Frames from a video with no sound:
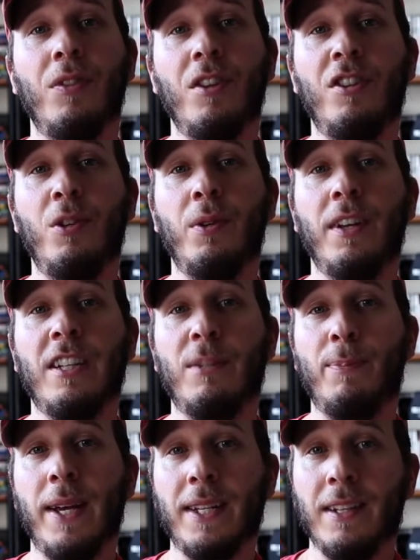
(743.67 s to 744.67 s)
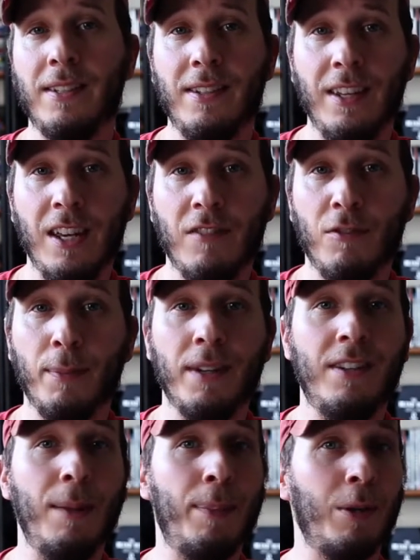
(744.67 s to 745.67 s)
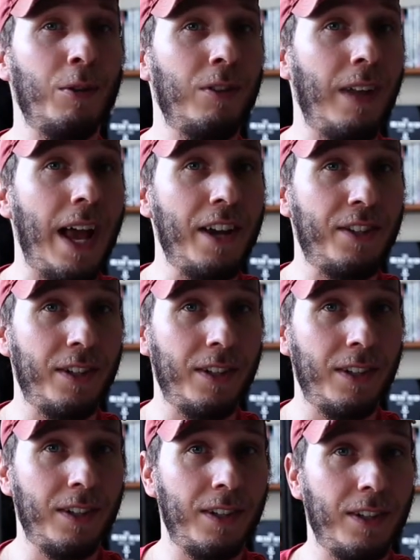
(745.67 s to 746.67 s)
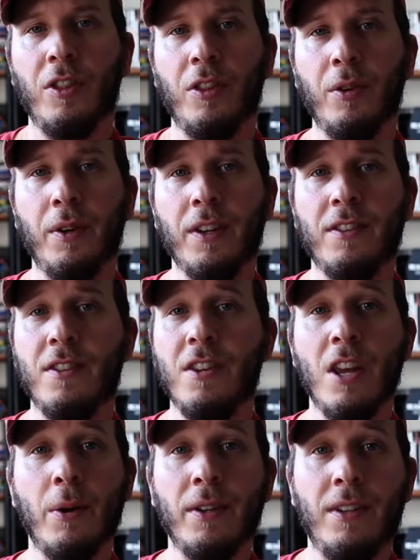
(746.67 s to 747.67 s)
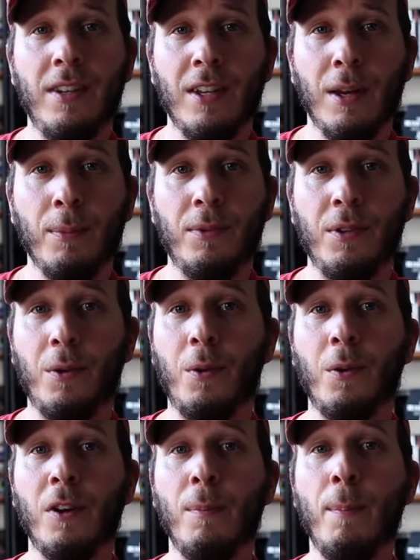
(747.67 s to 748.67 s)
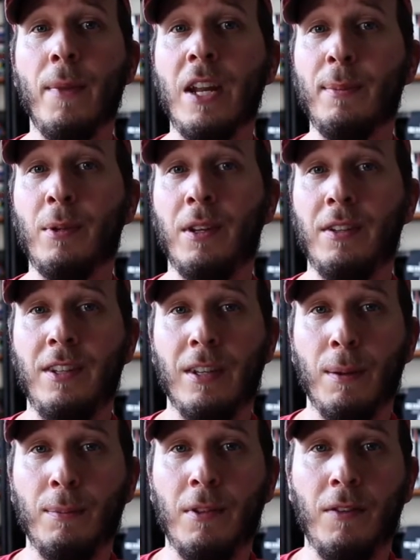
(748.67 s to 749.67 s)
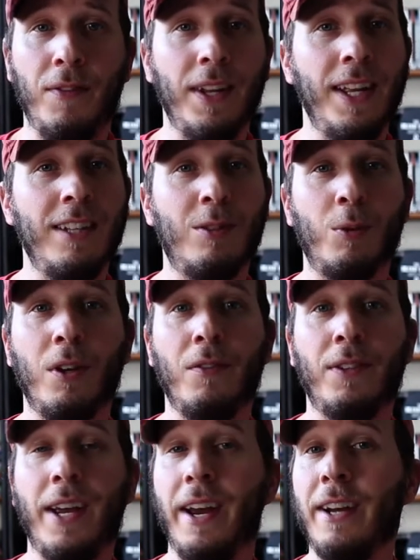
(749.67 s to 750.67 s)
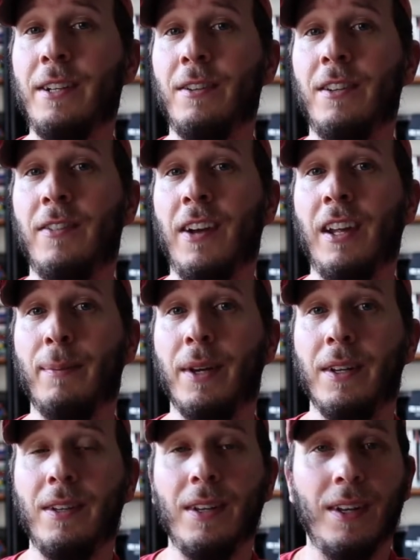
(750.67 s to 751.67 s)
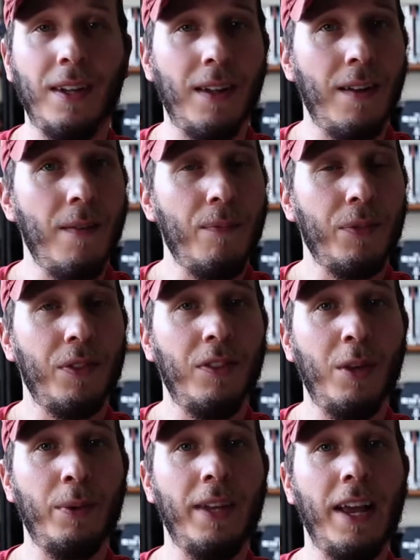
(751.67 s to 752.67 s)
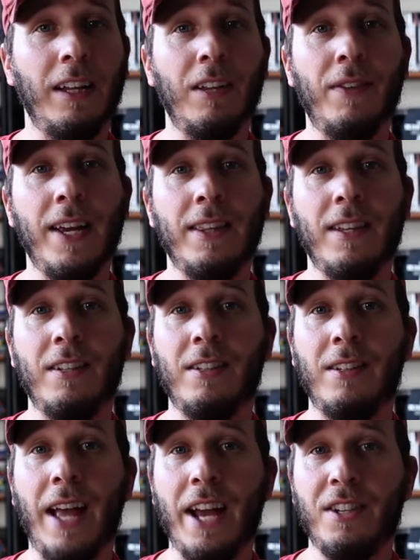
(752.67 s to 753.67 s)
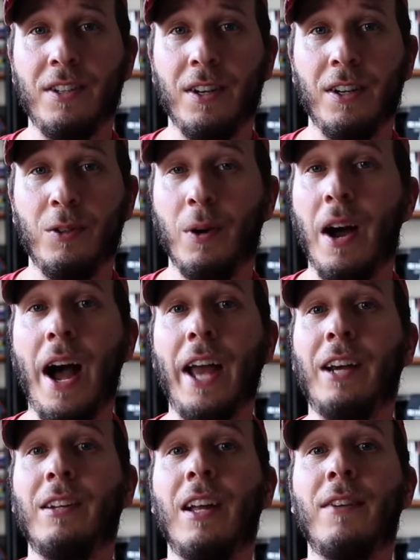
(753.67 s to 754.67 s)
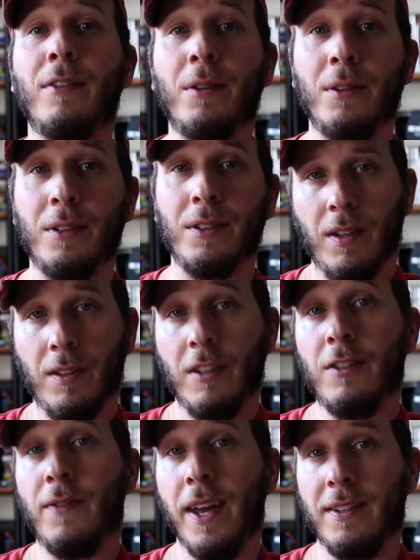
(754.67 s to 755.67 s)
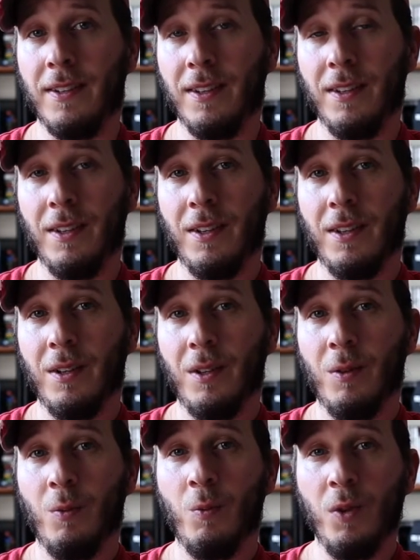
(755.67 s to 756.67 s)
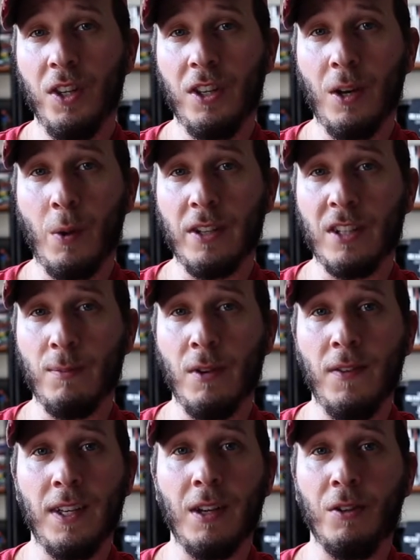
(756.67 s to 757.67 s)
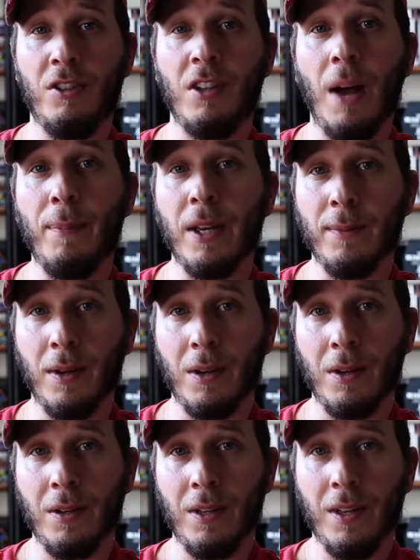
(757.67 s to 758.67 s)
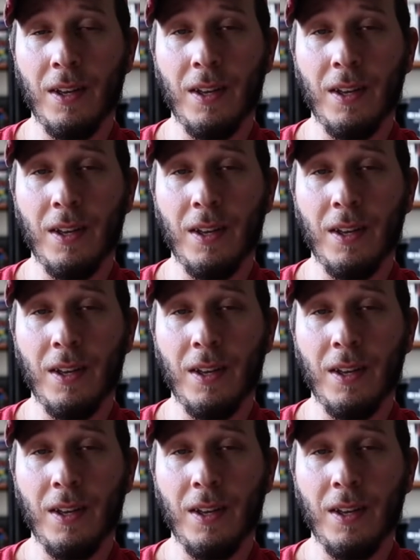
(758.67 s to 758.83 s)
that you would expect to see from a typical slasher. There is no attempt or minimal attempt of any sort of character development that would elevate this slasher to a higher level. Let's face it, when you go watch a movie called Chopping Mall,